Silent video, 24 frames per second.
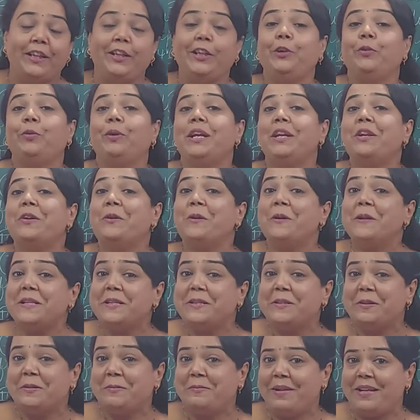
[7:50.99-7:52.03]
You can
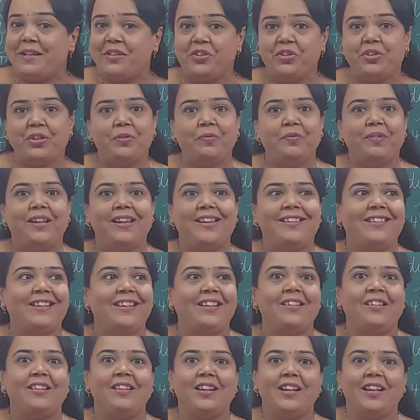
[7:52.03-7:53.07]
also mention
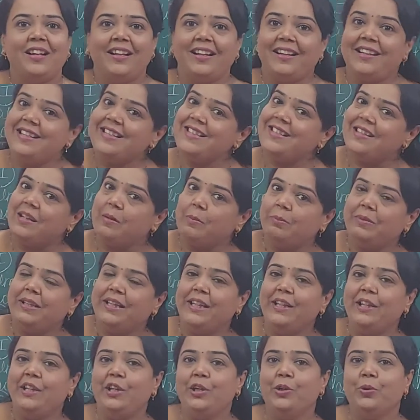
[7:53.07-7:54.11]
whether it is
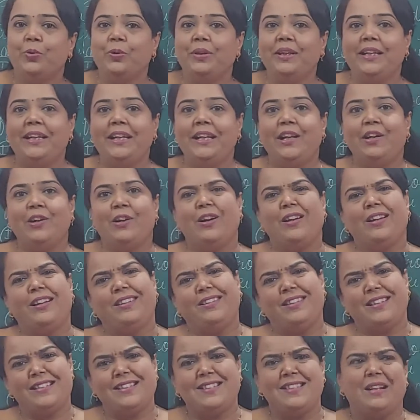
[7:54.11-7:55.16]
something unique or it
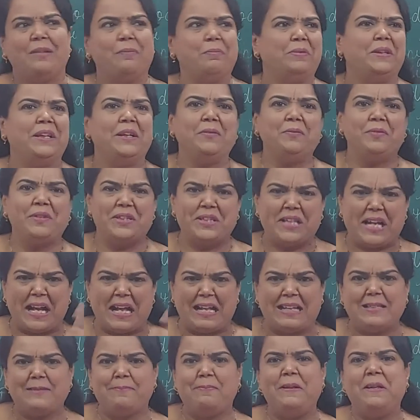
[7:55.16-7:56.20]
is something which
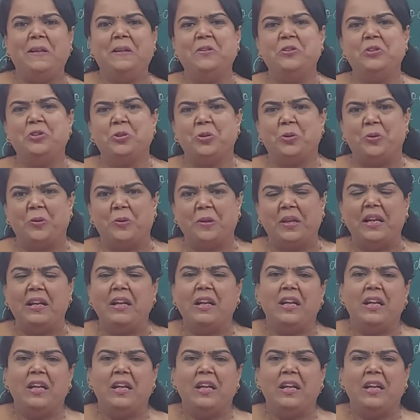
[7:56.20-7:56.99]
has been shown